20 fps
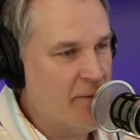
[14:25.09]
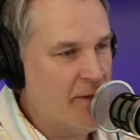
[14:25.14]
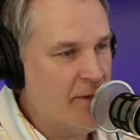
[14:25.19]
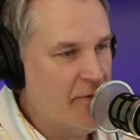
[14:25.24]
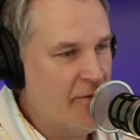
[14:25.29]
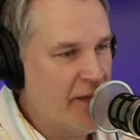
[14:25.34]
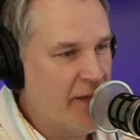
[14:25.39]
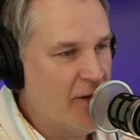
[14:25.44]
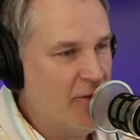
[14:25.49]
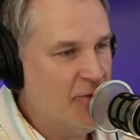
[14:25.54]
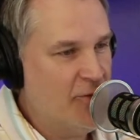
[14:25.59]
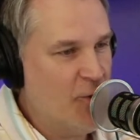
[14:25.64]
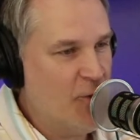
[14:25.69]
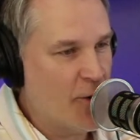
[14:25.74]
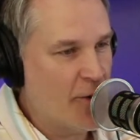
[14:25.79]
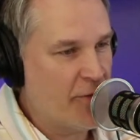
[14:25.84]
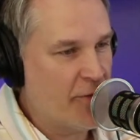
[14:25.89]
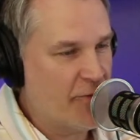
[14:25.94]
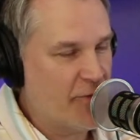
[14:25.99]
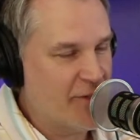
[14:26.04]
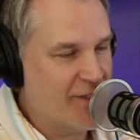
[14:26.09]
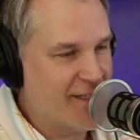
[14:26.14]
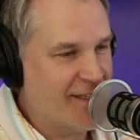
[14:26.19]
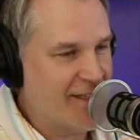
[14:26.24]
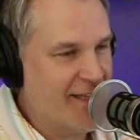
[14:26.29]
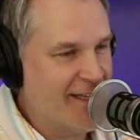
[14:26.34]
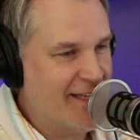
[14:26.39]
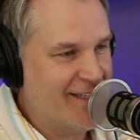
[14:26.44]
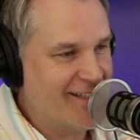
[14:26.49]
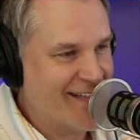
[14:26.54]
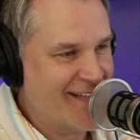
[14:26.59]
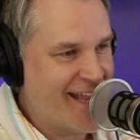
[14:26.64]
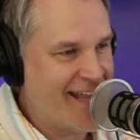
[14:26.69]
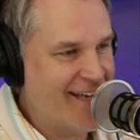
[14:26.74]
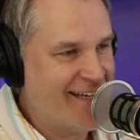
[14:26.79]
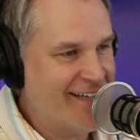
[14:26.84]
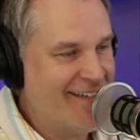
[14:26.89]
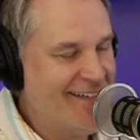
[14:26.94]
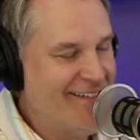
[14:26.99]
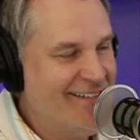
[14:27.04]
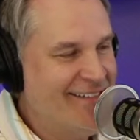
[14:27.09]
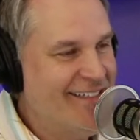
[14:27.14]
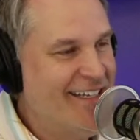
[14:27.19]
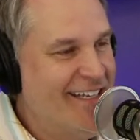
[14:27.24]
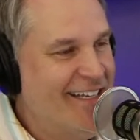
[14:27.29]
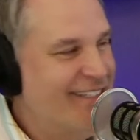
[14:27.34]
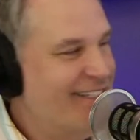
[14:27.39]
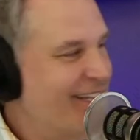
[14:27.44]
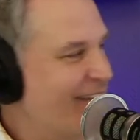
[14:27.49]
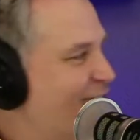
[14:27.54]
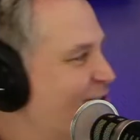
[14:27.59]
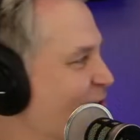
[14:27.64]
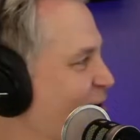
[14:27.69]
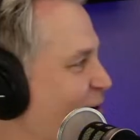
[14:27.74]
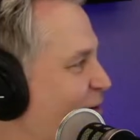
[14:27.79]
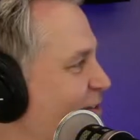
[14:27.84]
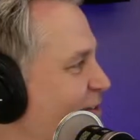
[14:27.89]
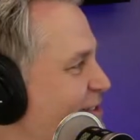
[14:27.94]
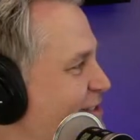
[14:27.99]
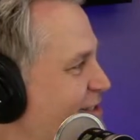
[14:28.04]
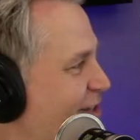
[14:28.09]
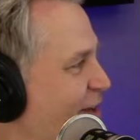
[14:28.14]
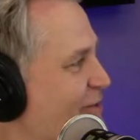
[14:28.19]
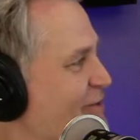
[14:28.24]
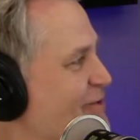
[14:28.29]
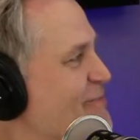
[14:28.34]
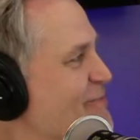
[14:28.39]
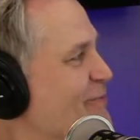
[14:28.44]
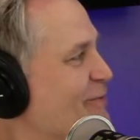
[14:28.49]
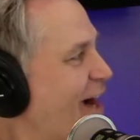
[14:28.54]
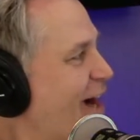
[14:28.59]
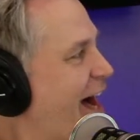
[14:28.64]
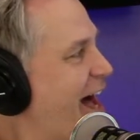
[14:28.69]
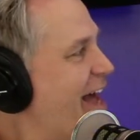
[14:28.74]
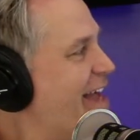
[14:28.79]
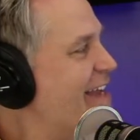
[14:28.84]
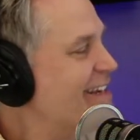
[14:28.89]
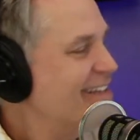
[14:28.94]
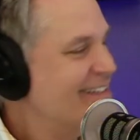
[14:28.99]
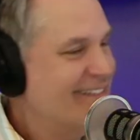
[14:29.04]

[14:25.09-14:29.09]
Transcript: but if they go North, the first thing they hit is Canada. Is that true? Southern pride.